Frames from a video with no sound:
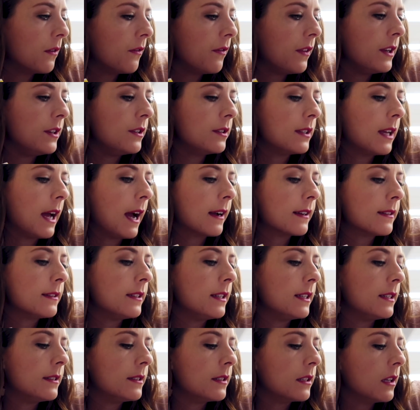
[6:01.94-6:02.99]
or if they just
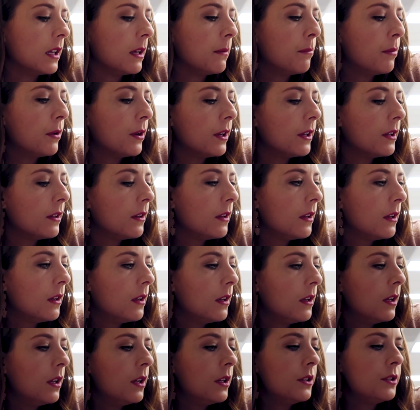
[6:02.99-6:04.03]
accidentally
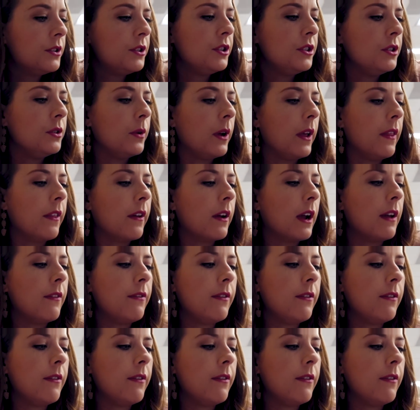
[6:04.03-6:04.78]
put two in there.